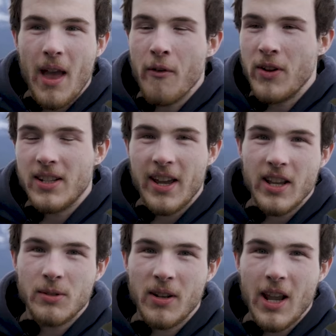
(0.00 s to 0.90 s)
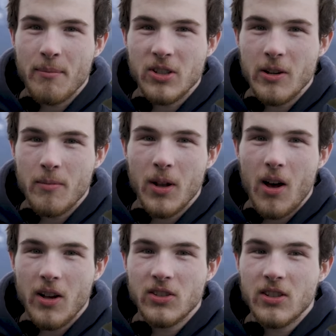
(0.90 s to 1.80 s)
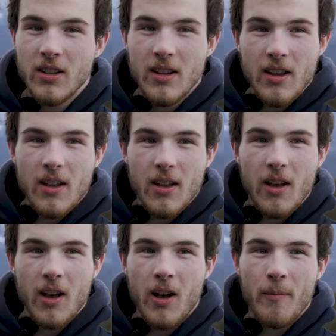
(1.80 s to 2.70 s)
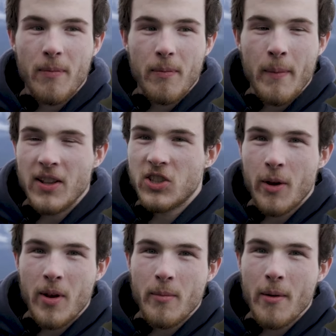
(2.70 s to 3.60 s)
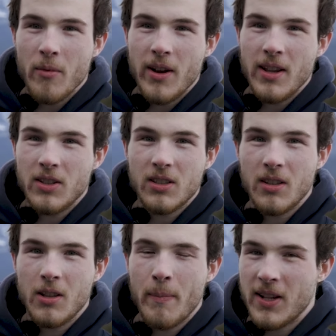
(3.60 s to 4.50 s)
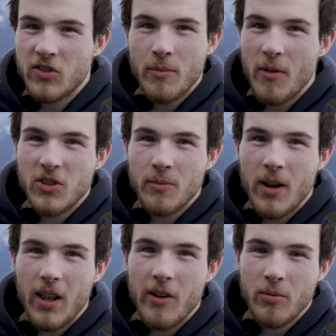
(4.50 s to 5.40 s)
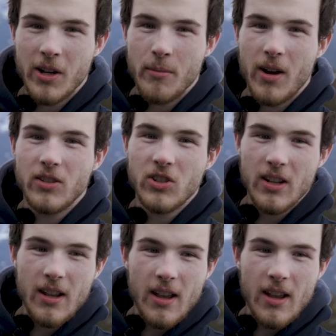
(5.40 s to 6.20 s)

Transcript: Every day has been an absolute blast. Made so many memories, the best 3 months of my life pretty much.